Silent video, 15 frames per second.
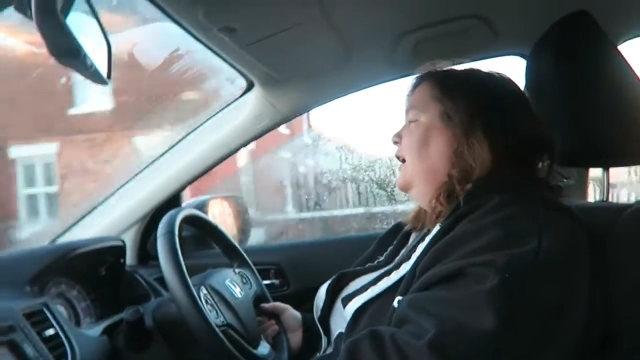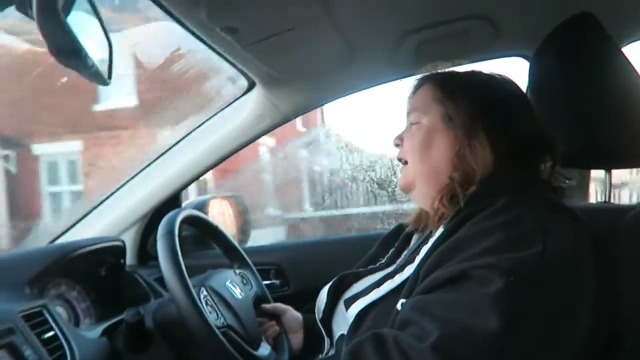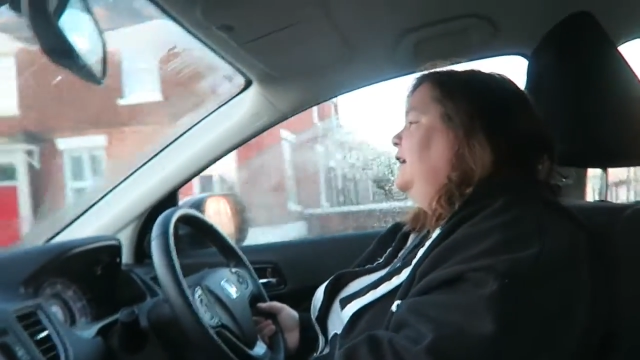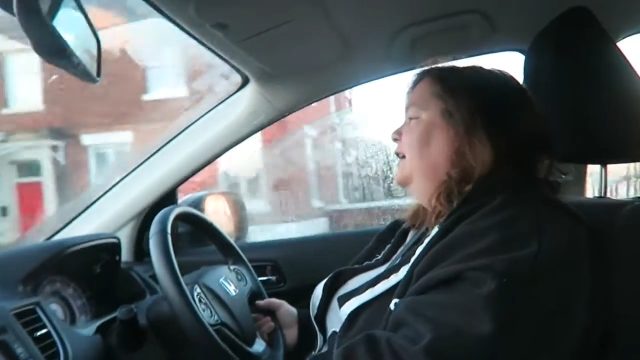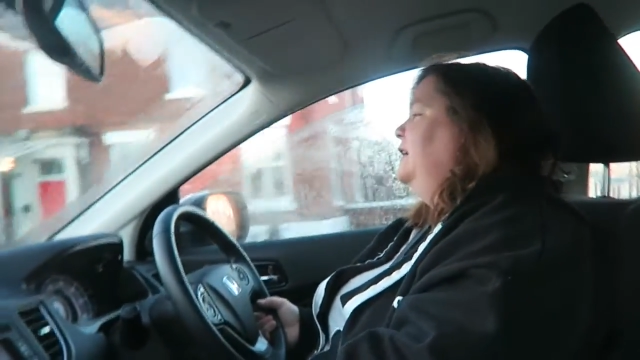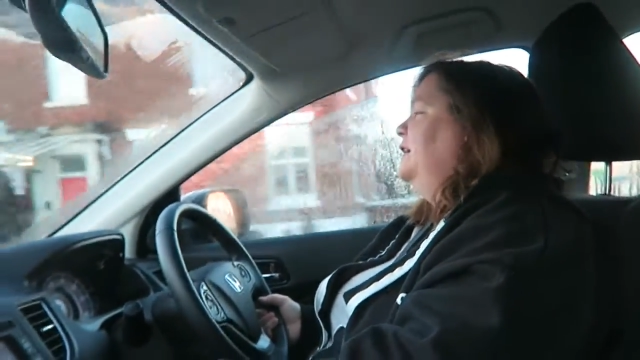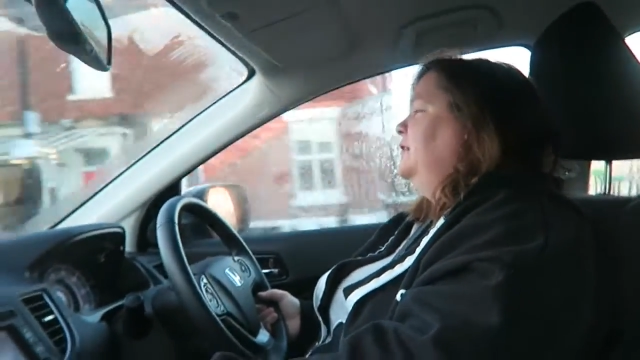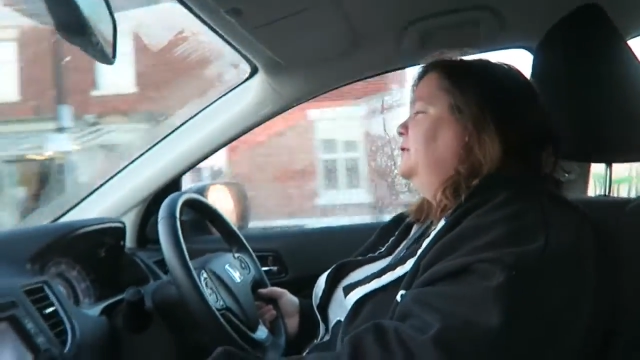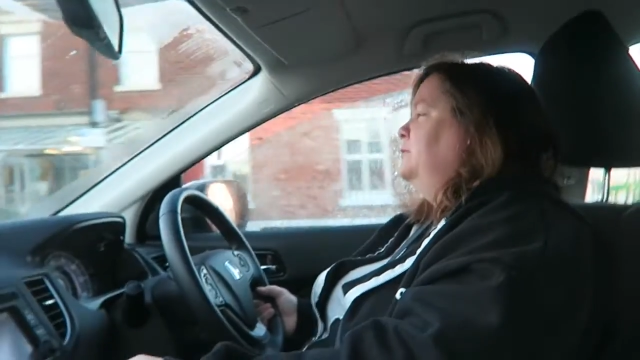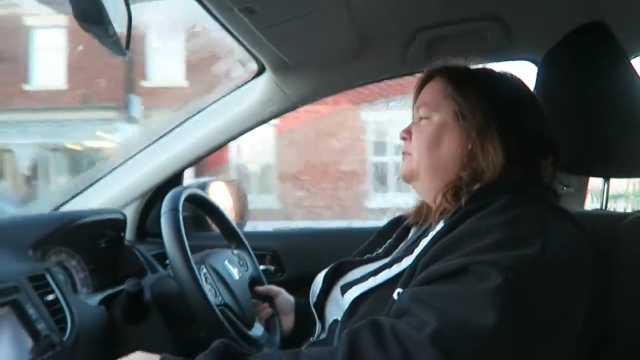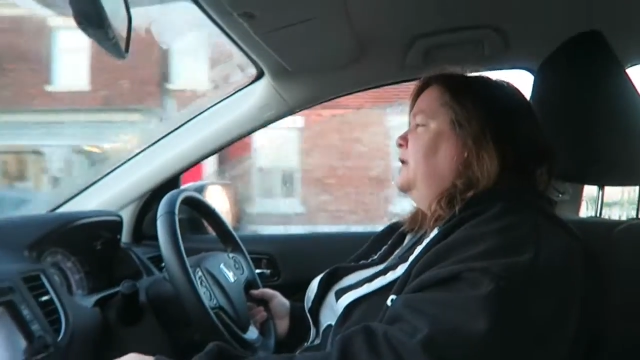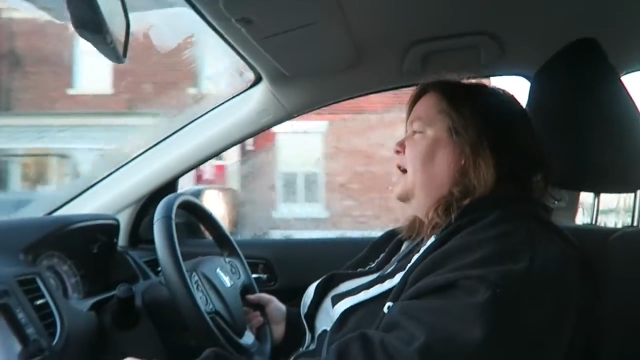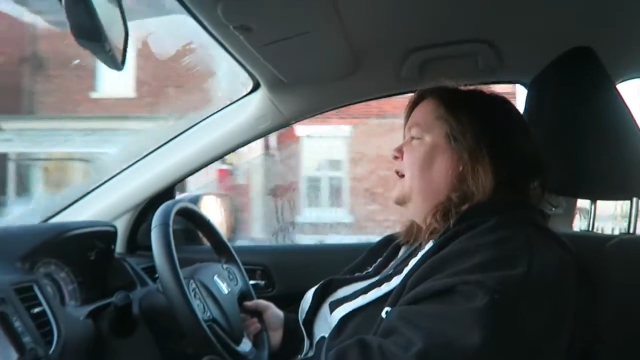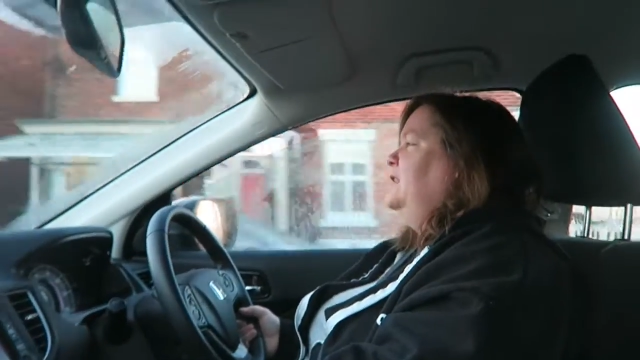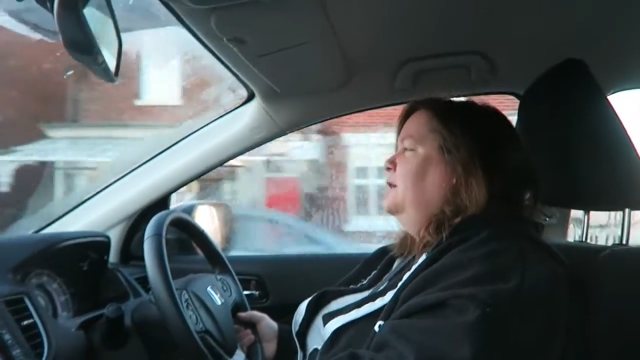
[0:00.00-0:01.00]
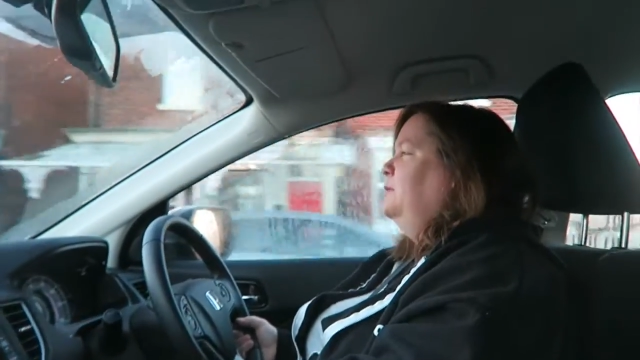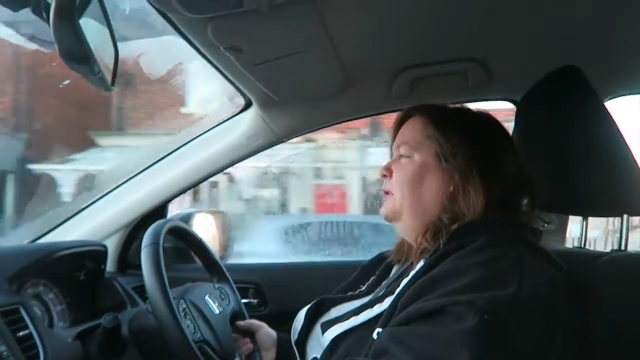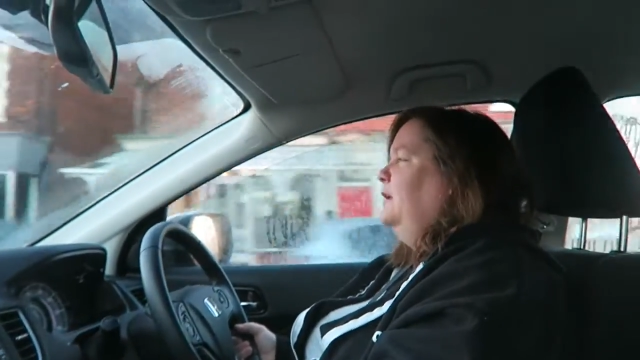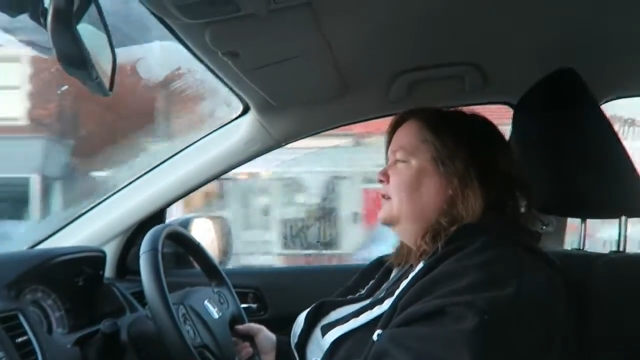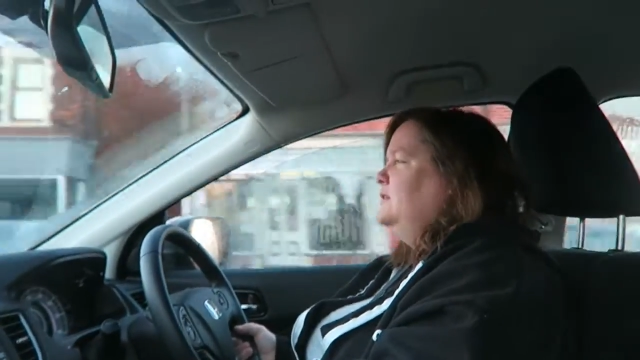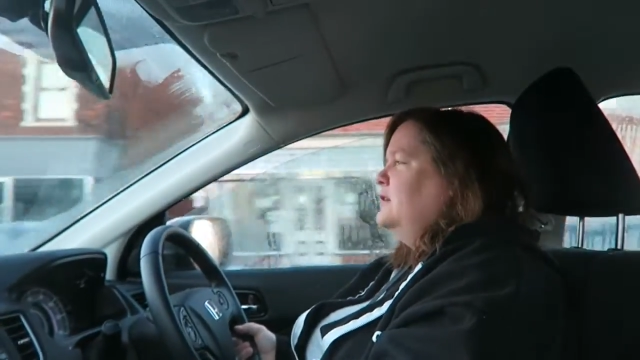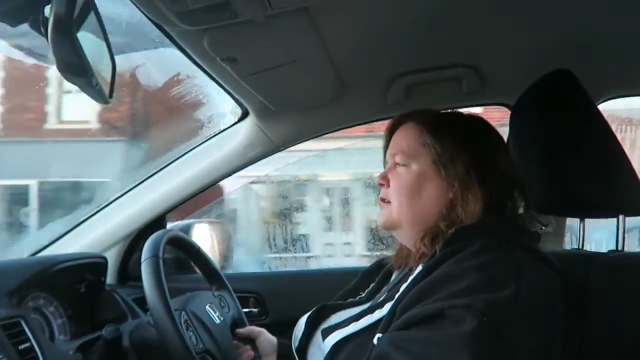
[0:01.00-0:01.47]
I think
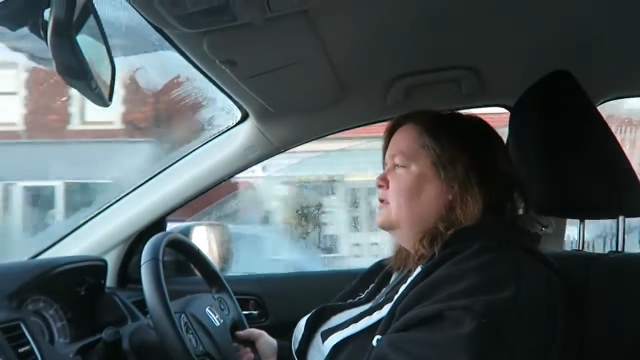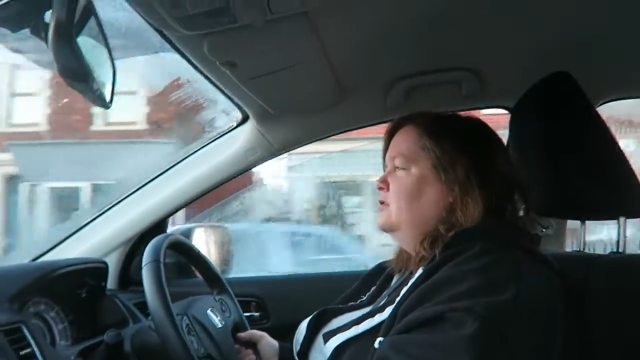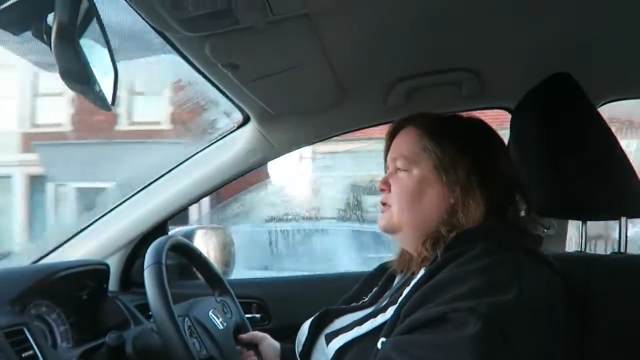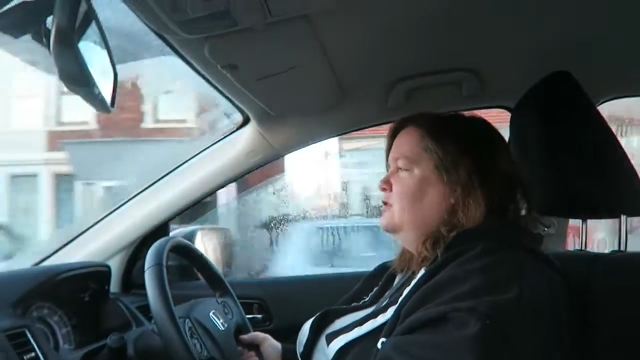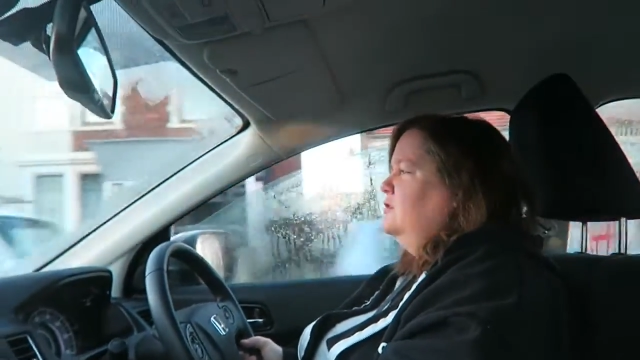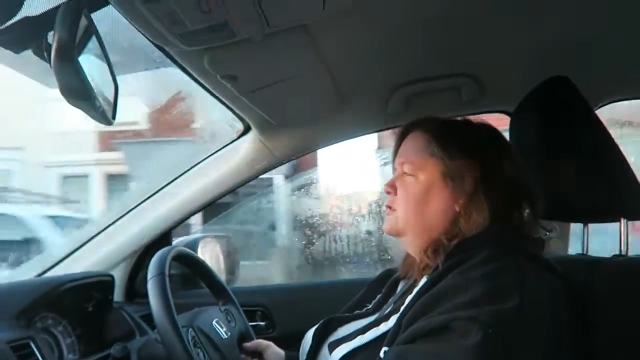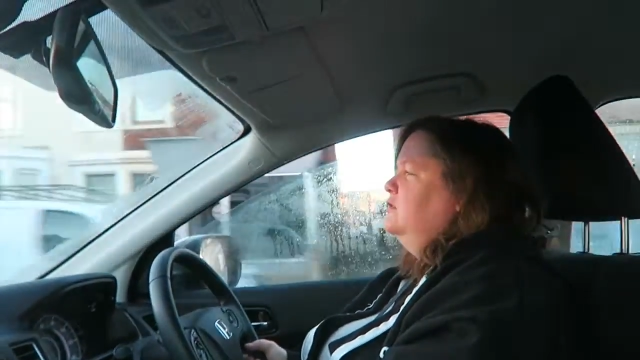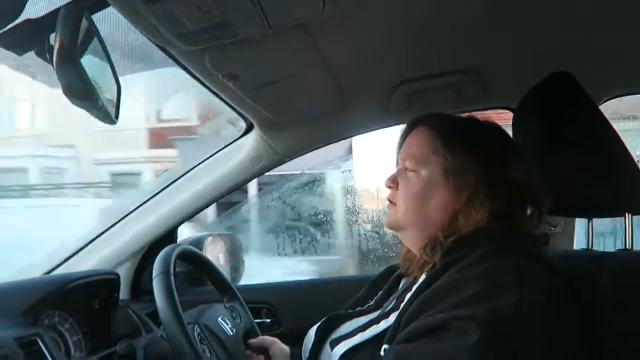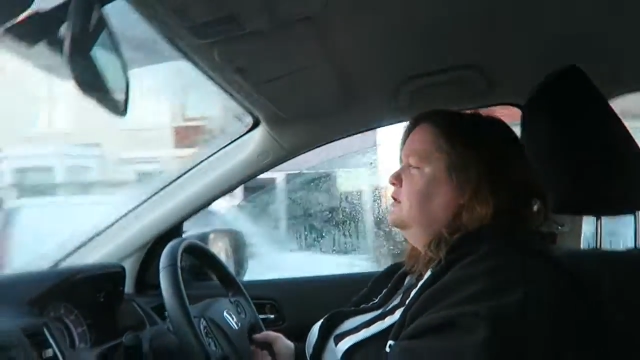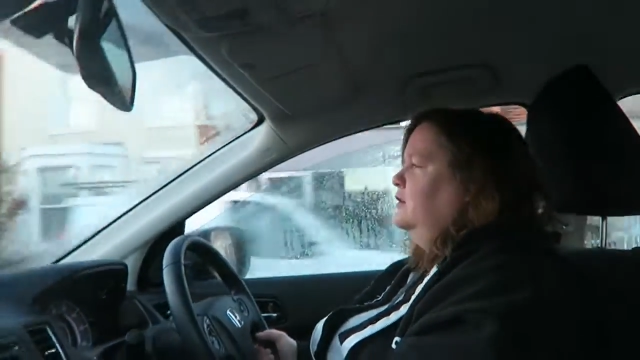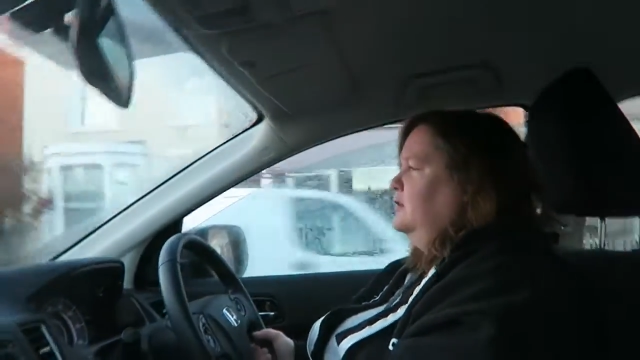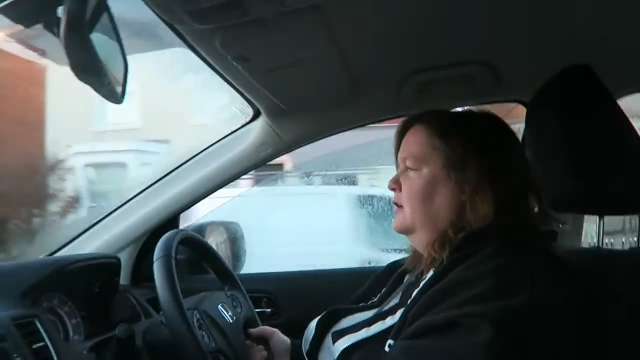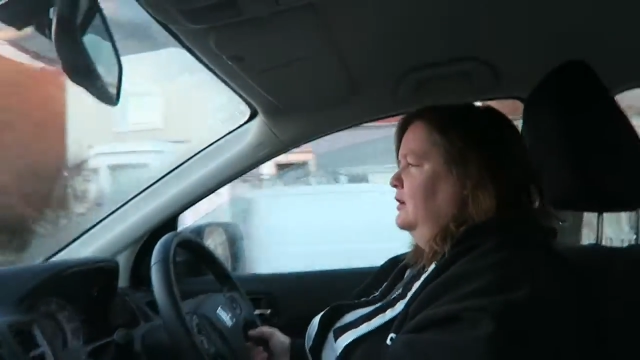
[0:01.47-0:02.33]
we'd like to go to